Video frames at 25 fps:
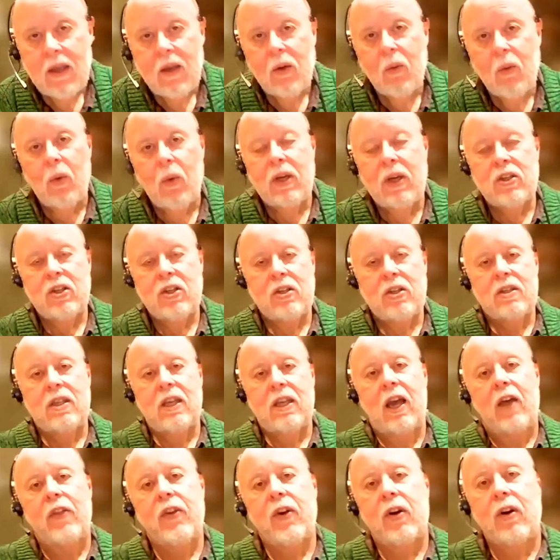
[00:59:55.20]
which is
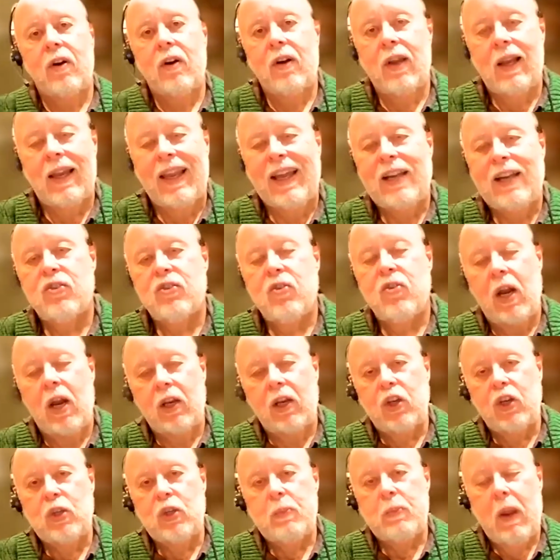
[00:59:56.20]
the other
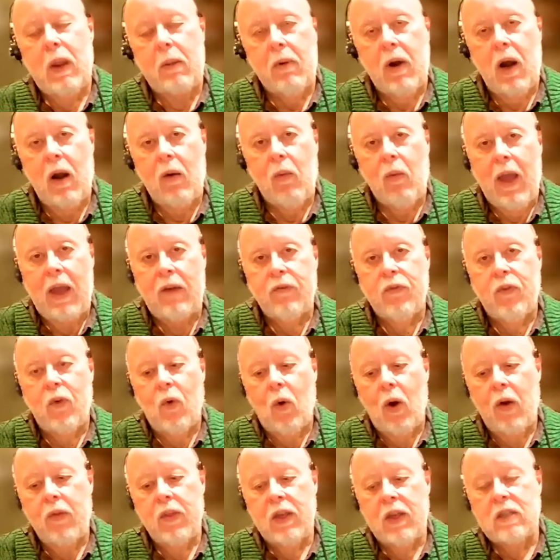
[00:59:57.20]
electronic newspaper I write
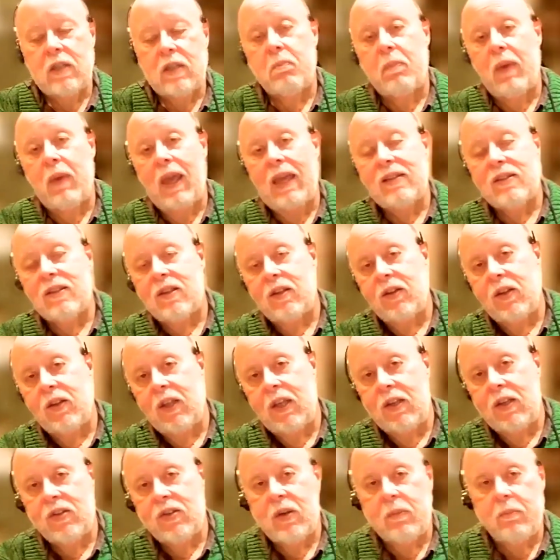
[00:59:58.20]
for that's based in the
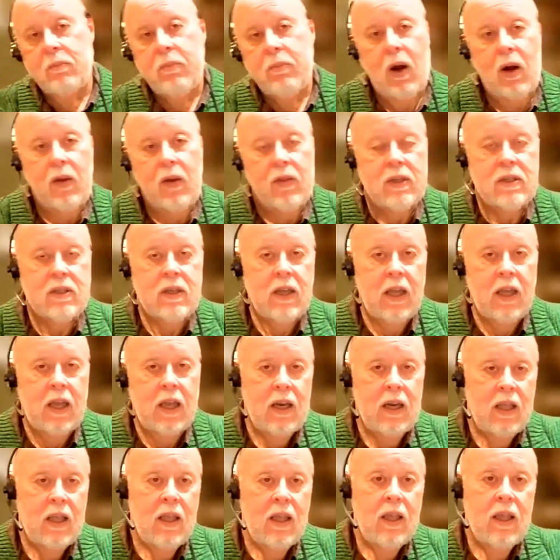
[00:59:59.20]
eastern part of the
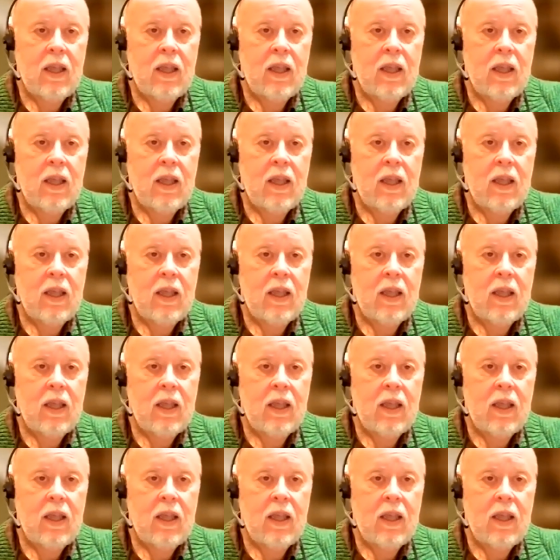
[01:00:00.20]
state.